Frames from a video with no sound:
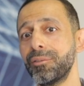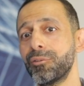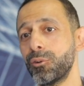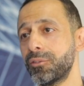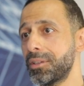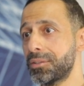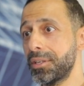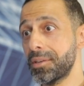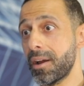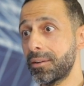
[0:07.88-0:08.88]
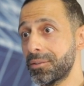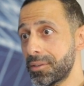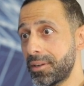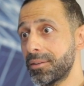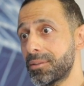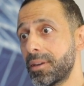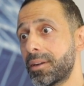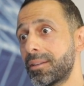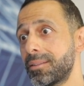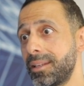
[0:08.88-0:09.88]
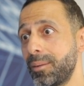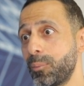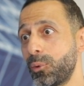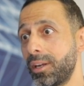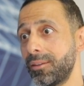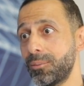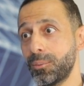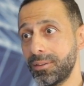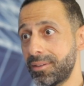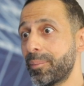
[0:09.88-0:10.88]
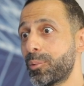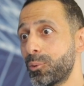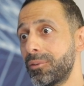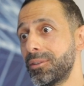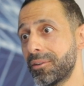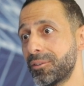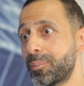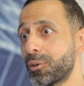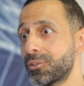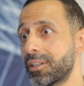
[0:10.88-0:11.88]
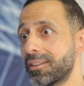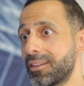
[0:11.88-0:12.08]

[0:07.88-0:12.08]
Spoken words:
involved is His Highness and his direct team with the approvals of the project?